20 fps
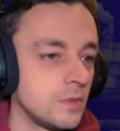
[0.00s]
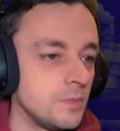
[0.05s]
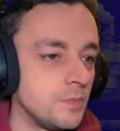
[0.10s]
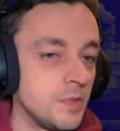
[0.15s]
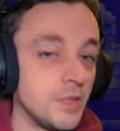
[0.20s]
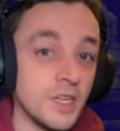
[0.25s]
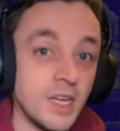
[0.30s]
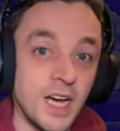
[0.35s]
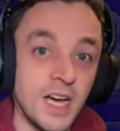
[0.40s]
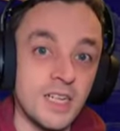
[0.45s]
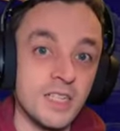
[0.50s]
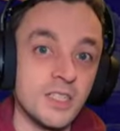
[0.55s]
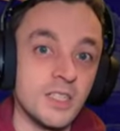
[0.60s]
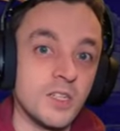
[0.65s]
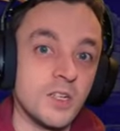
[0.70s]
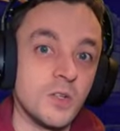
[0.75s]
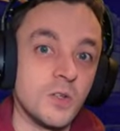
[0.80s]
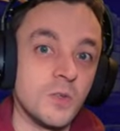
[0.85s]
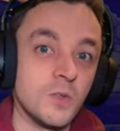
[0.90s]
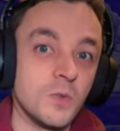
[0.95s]
Big and
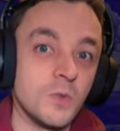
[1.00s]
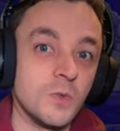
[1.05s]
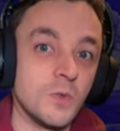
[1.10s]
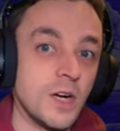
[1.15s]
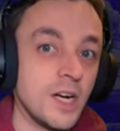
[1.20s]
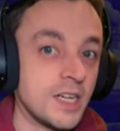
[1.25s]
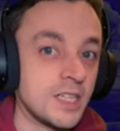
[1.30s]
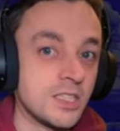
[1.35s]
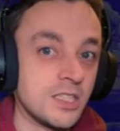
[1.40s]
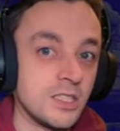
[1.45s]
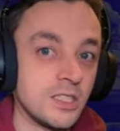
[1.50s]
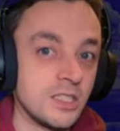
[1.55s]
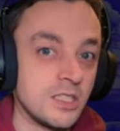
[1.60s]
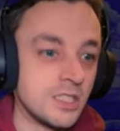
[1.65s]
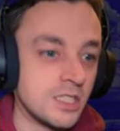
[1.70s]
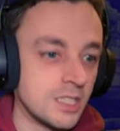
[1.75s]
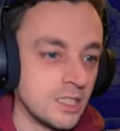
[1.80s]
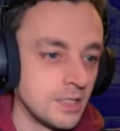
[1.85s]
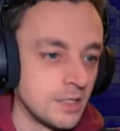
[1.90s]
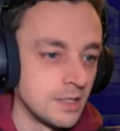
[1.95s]
cool.
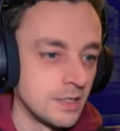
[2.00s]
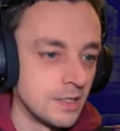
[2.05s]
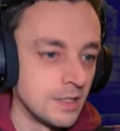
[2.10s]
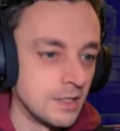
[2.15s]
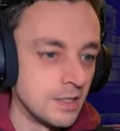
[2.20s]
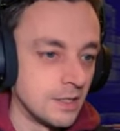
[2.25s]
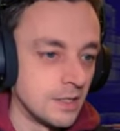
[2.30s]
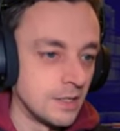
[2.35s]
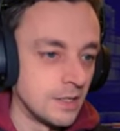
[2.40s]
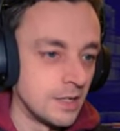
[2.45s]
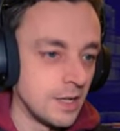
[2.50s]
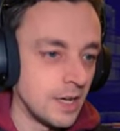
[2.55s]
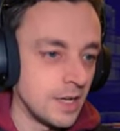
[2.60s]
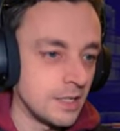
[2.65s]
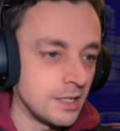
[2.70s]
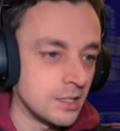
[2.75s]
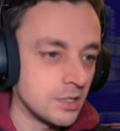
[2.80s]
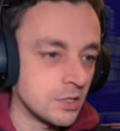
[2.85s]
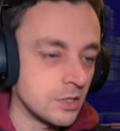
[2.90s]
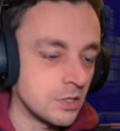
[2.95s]
Excellent. Uh, and
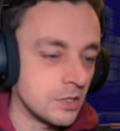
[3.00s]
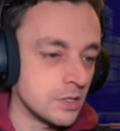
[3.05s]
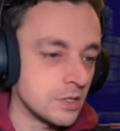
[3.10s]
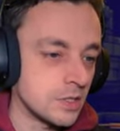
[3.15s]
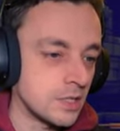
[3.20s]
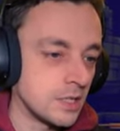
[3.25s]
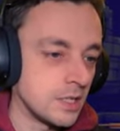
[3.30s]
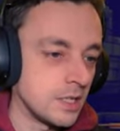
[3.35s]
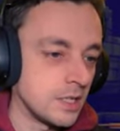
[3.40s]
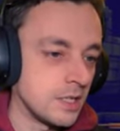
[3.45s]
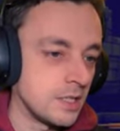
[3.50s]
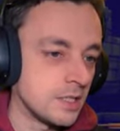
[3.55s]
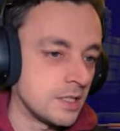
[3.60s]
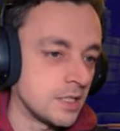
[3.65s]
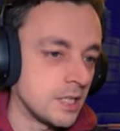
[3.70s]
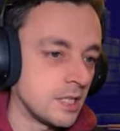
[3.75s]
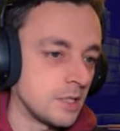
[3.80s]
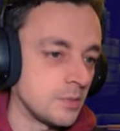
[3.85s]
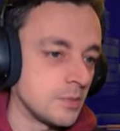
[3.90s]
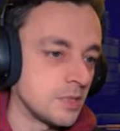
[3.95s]
it's got a
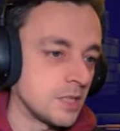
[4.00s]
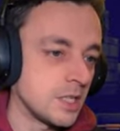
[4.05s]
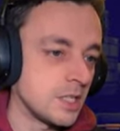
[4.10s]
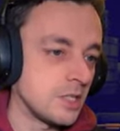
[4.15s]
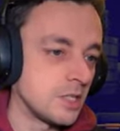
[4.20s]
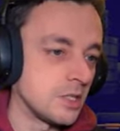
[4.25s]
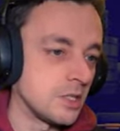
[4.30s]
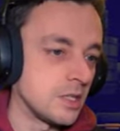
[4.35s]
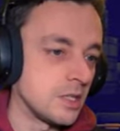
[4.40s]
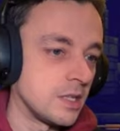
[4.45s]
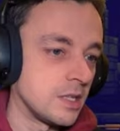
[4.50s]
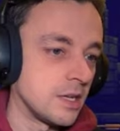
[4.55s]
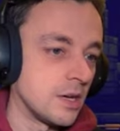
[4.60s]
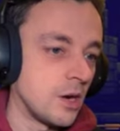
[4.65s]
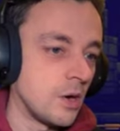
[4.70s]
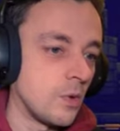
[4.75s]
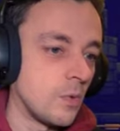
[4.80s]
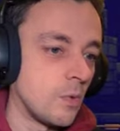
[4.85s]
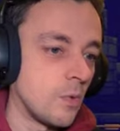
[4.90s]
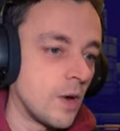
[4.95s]
teleportation thing.
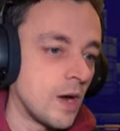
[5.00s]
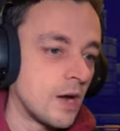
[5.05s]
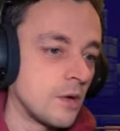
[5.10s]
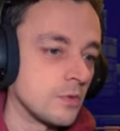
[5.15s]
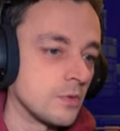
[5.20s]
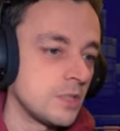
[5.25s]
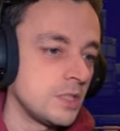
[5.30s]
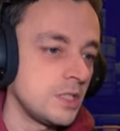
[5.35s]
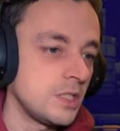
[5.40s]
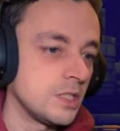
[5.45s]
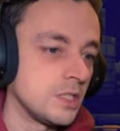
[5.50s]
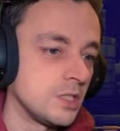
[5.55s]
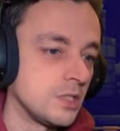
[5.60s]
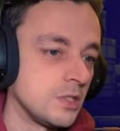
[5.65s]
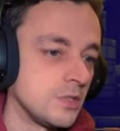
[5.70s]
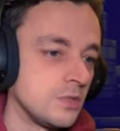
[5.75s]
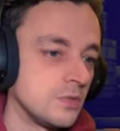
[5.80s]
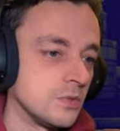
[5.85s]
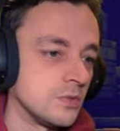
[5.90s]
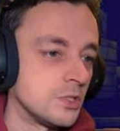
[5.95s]
Oh, wow. This is
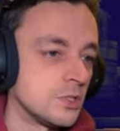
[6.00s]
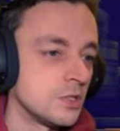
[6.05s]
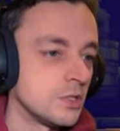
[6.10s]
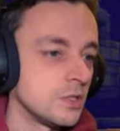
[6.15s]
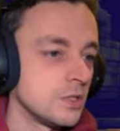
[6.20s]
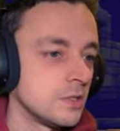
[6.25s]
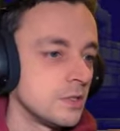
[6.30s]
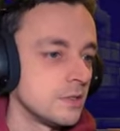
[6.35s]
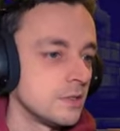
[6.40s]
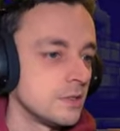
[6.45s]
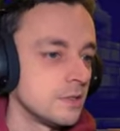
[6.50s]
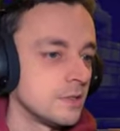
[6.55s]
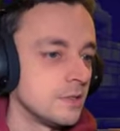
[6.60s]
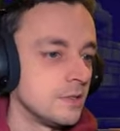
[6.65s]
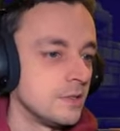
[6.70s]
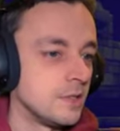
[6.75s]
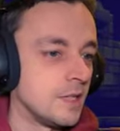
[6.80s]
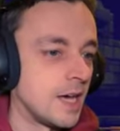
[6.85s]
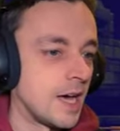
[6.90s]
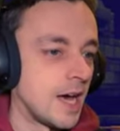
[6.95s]
huge.
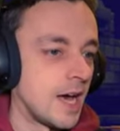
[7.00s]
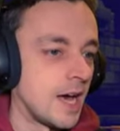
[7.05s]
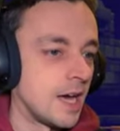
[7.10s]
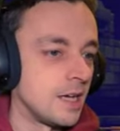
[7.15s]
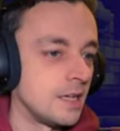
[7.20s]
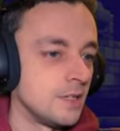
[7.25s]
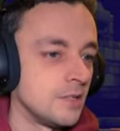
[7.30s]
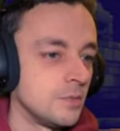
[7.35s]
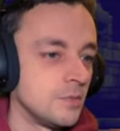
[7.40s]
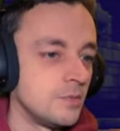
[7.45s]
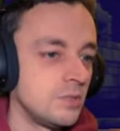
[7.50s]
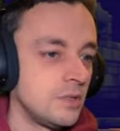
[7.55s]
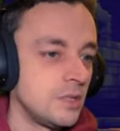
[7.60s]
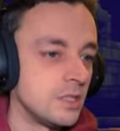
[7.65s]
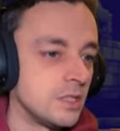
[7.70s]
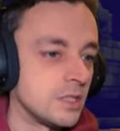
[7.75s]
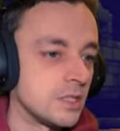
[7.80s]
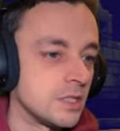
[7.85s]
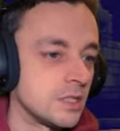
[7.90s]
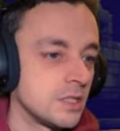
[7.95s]
Ah,
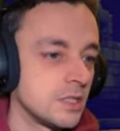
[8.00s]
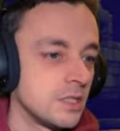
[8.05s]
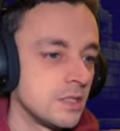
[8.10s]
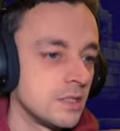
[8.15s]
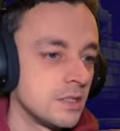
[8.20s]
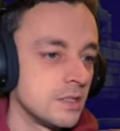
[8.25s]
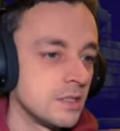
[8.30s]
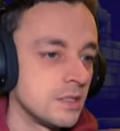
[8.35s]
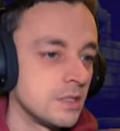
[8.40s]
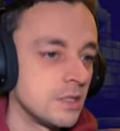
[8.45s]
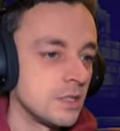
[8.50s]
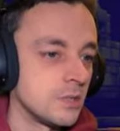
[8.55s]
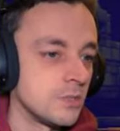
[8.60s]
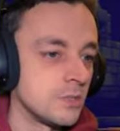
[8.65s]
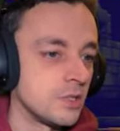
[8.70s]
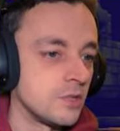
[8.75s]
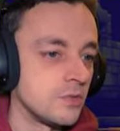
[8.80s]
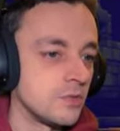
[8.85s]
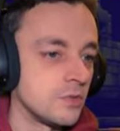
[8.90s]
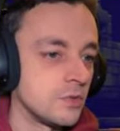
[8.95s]
brilliant. I'm
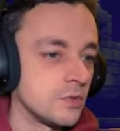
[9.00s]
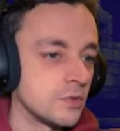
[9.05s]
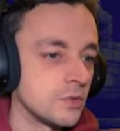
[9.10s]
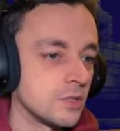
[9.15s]
looking forward to